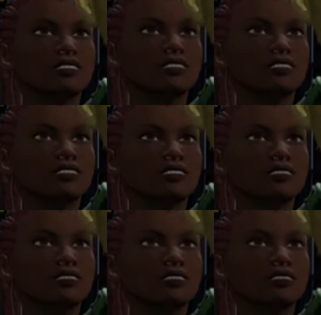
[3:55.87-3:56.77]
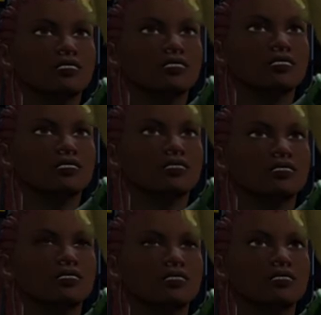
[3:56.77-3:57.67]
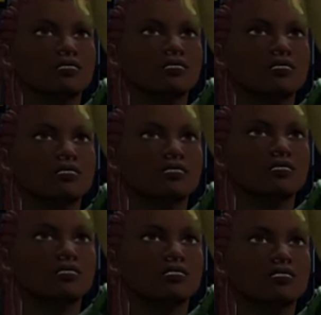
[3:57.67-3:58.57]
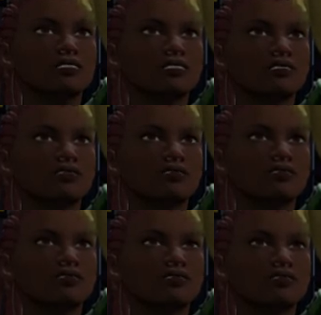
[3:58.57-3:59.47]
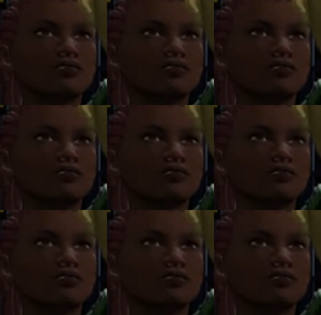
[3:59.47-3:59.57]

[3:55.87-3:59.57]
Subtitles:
[no speech]